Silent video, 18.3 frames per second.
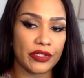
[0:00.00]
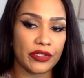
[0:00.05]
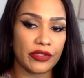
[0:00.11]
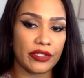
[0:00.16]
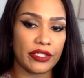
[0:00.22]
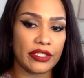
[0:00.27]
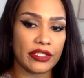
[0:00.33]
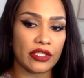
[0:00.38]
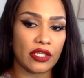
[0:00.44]
You
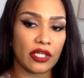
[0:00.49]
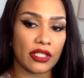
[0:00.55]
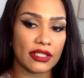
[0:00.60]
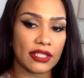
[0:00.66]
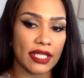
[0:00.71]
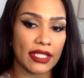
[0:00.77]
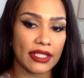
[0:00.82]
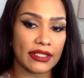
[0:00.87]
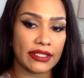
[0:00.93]
need to
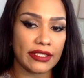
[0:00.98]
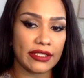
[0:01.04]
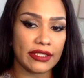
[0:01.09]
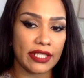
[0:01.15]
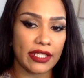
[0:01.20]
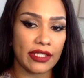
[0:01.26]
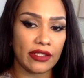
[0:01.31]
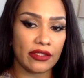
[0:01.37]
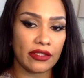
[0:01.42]
contact Dee
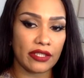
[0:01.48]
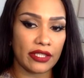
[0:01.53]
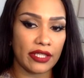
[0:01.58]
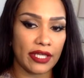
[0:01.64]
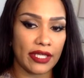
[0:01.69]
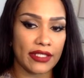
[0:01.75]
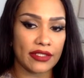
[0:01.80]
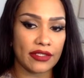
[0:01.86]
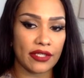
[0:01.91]
Taylor and
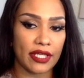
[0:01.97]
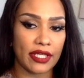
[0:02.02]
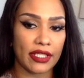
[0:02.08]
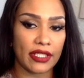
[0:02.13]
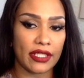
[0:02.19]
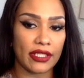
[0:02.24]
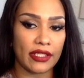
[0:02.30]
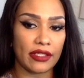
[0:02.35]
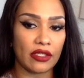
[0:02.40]
ask her how to
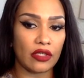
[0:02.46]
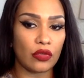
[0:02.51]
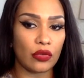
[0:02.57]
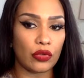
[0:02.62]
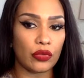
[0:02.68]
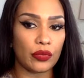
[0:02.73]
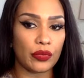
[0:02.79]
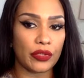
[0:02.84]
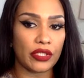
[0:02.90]
get in the group.